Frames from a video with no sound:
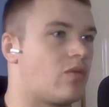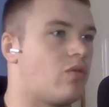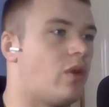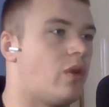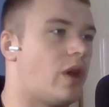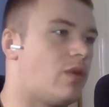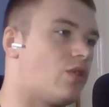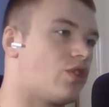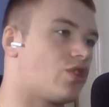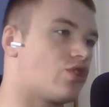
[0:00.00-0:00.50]

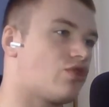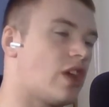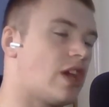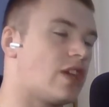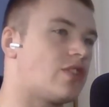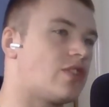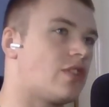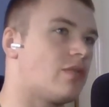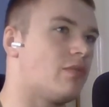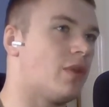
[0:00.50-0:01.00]
when we're
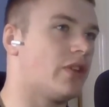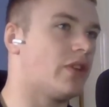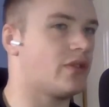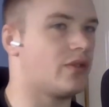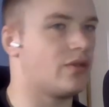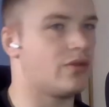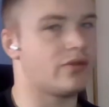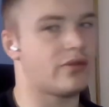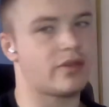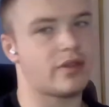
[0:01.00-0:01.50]
stretching
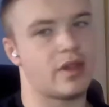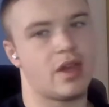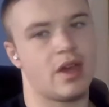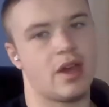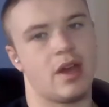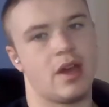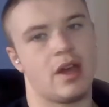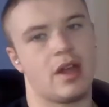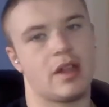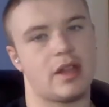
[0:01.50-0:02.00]
muscles,
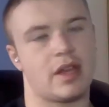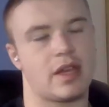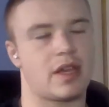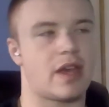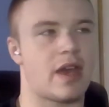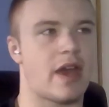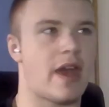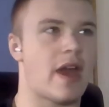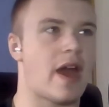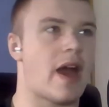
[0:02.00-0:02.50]

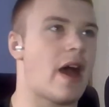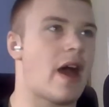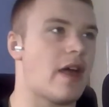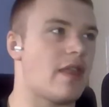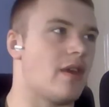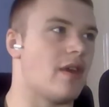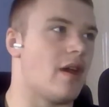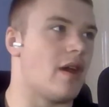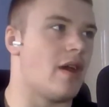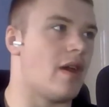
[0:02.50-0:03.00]

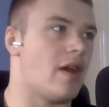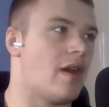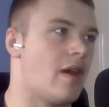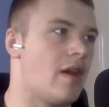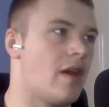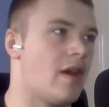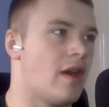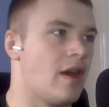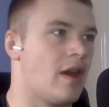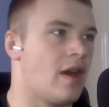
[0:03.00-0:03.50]
at the